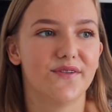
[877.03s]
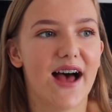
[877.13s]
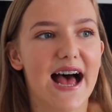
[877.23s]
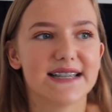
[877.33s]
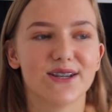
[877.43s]

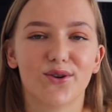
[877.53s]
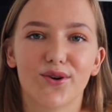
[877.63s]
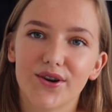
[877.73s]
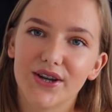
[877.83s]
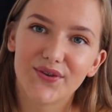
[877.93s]
affairs and
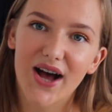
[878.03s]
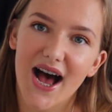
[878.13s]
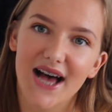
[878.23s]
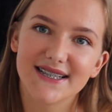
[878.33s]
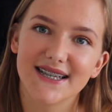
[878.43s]
current
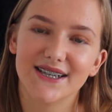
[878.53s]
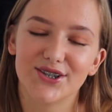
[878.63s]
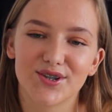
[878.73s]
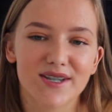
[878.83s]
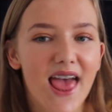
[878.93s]
affairs and
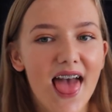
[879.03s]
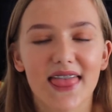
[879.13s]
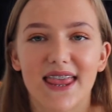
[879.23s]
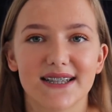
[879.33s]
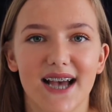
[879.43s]
just
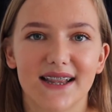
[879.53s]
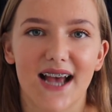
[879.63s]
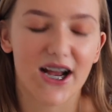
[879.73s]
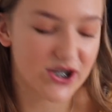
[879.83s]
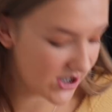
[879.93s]
things like
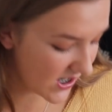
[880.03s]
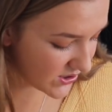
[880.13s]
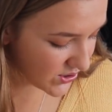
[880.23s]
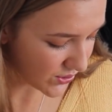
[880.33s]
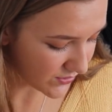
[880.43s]
that, and she
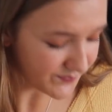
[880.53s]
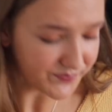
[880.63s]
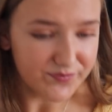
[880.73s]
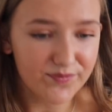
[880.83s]
has done